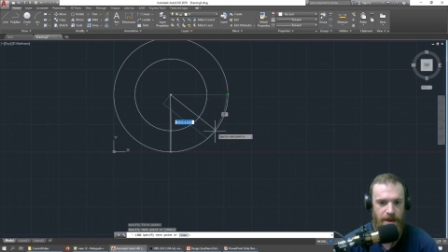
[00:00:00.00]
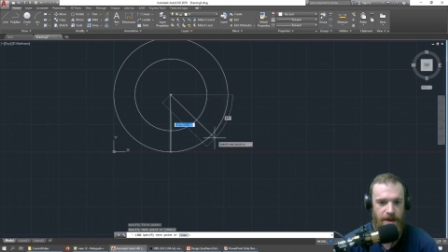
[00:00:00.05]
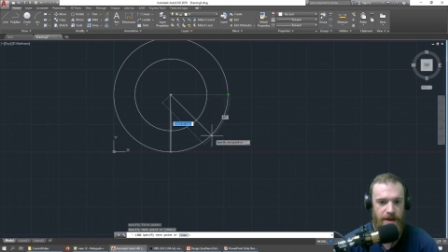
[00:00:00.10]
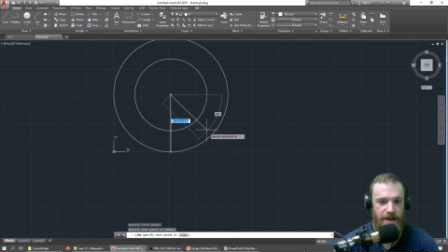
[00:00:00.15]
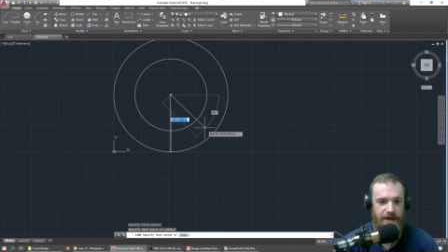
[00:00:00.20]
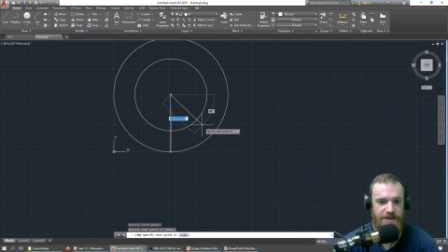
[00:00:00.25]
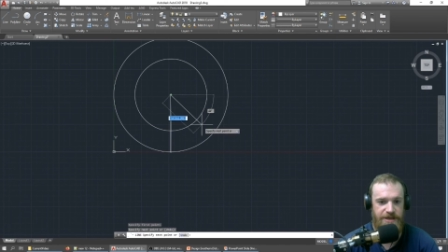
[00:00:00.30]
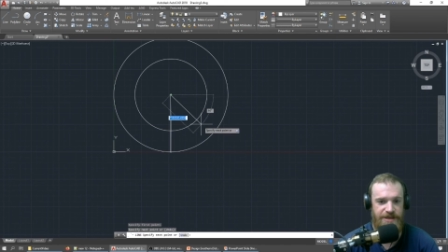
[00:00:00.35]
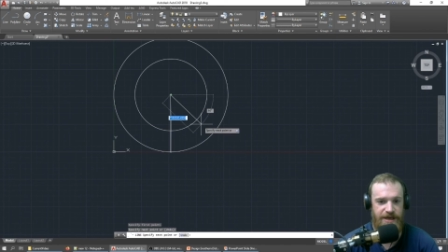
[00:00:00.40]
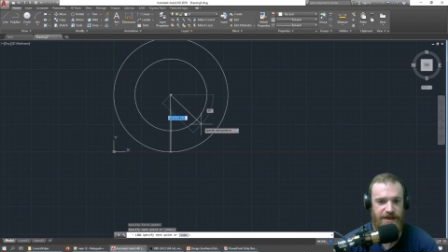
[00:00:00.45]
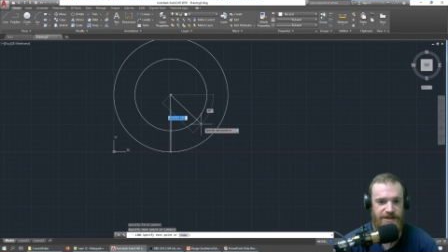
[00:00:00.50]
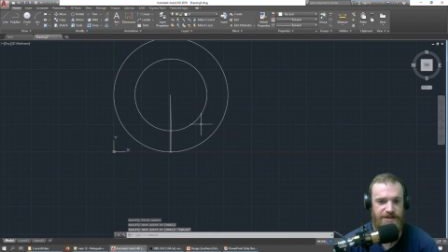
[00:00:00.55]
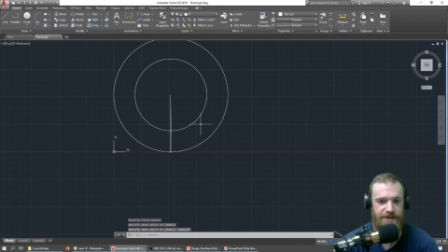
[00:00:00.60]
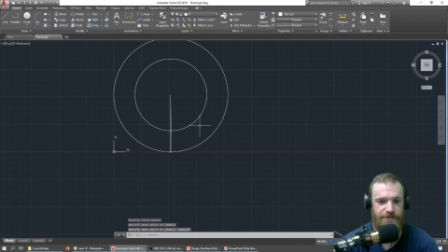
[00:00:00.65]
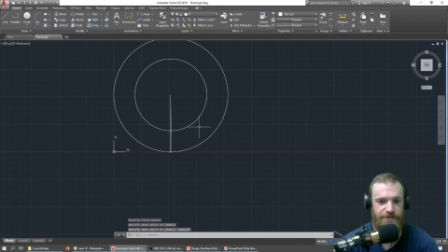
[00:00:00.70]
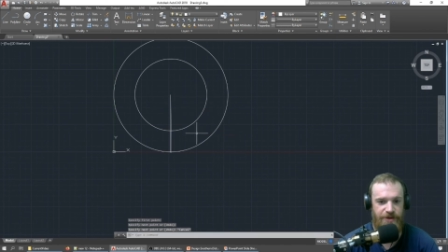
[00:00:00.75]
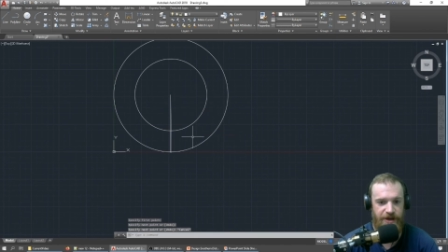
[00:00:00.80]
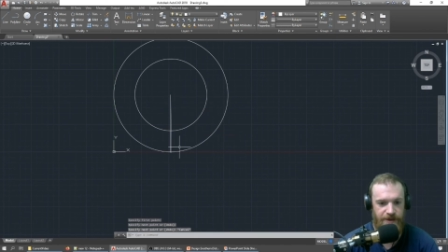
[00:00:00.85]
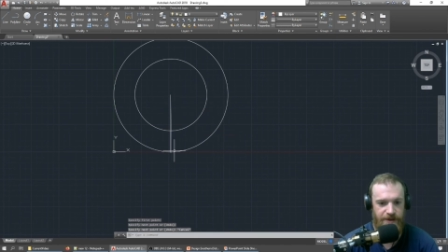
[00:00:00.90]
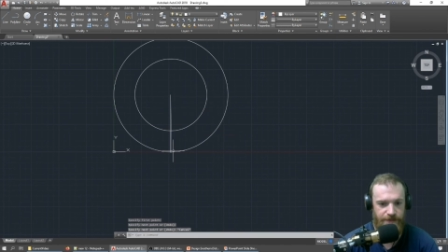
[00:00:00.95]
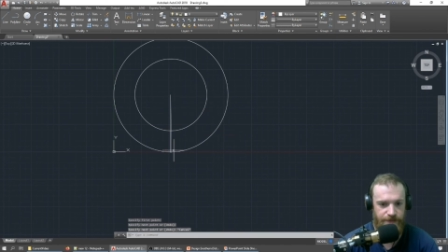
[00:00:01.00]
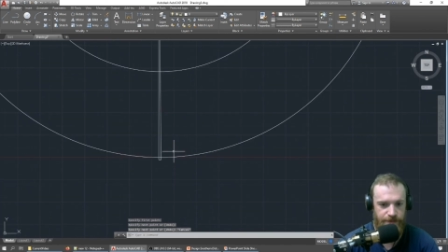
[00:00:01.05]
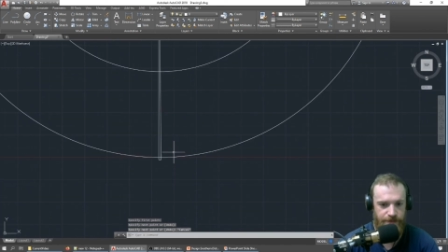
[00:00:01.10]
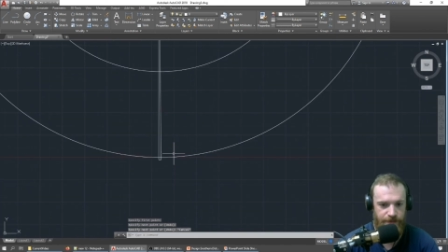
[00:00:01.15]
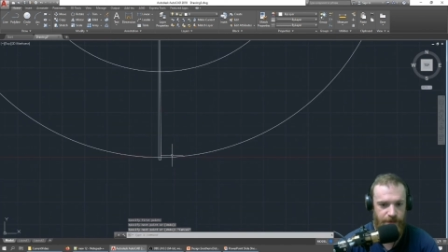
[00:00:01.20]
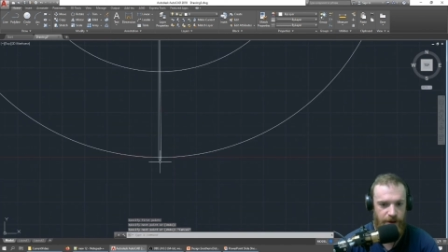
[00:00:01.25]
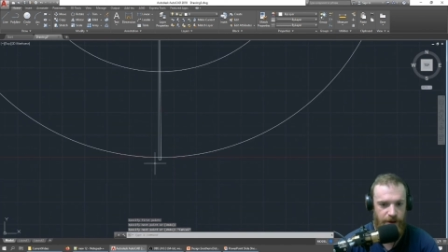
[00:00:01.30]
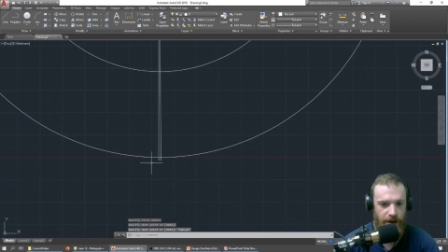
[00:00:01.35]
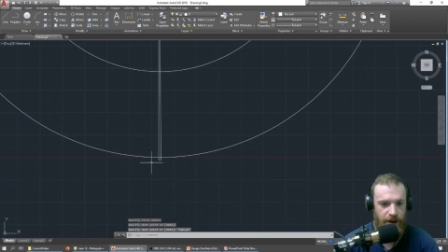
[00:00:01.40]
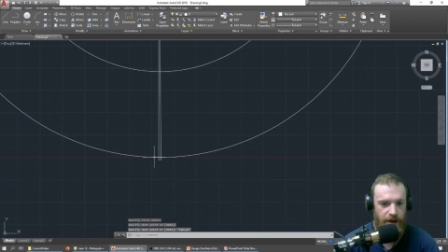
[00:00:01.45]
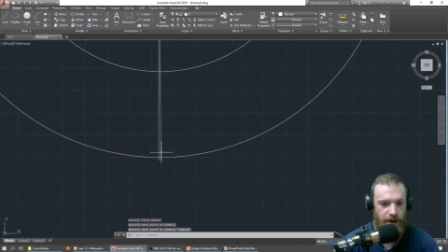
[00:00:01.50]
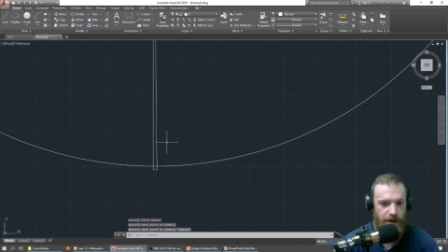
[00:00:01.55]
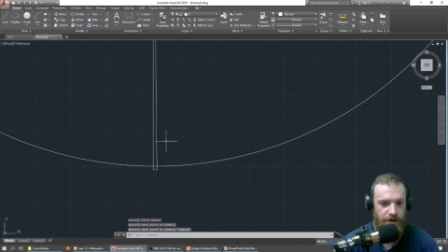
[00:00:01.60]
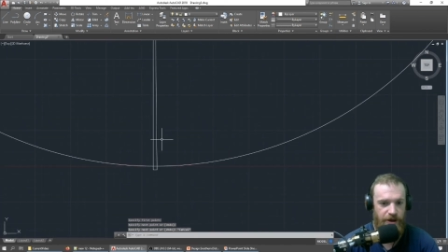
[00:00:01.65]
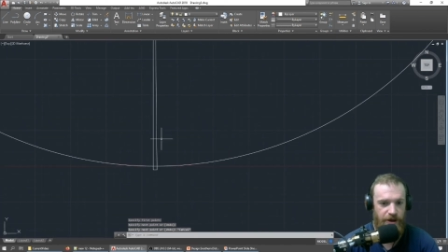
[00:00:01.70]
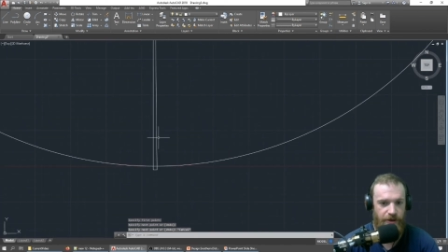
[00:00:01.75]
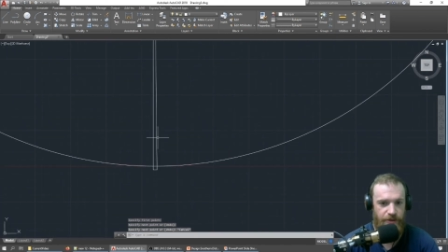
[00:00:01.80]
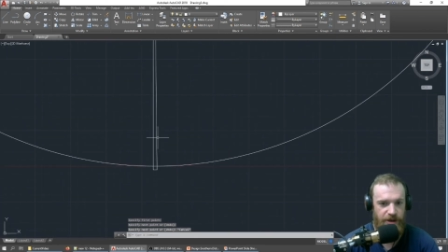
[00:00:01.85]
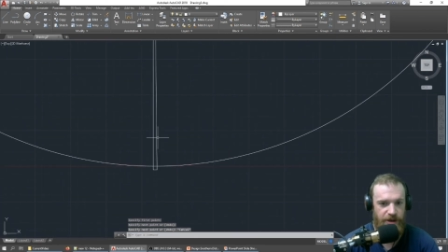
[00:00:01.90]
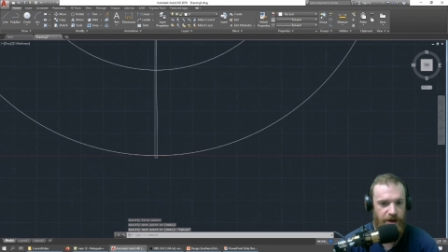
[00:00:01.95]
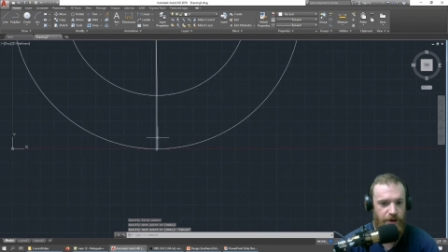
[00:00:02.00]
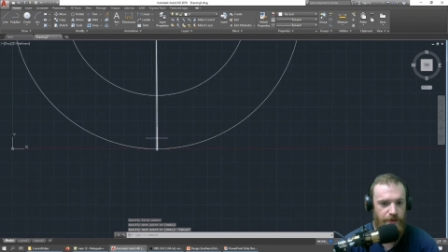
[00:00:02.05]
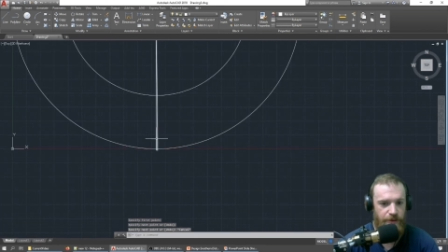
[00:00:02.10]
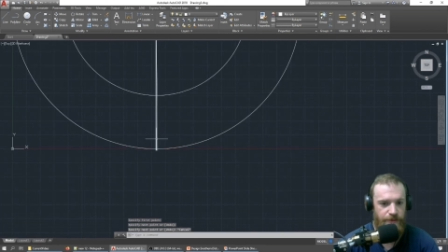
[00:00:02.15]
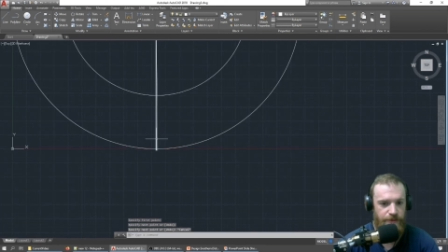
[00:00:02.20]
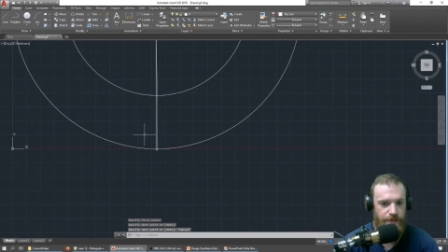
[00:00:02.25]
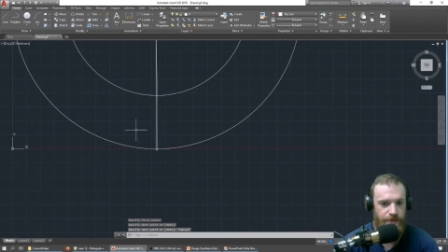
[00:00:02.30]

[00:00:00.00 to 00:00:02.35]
Exact same thing. There we go.